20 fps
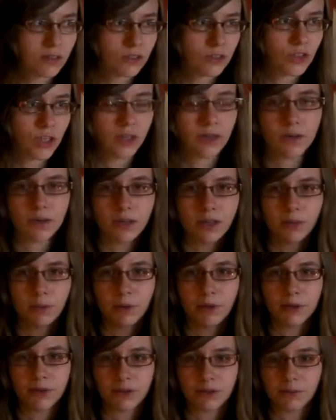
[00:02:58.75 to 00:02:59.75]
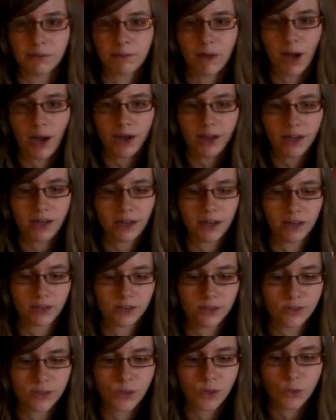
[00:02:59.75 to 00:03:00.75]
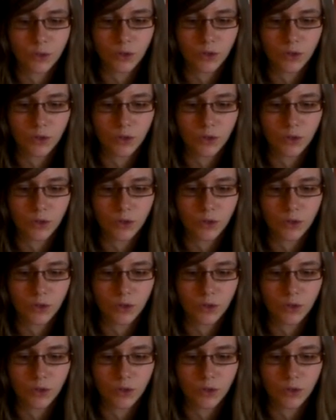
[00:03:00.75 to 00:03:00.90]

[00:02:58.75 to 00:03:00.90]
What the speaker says: Generally, when you're combining two